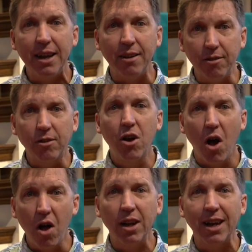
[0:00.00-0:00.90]
is
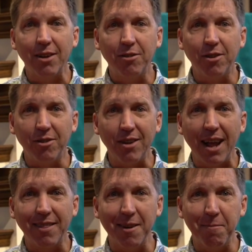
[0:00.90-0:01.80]
calling us to
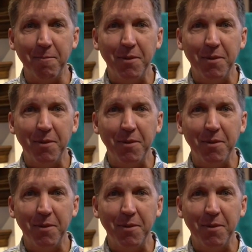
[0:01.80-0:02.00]
set them.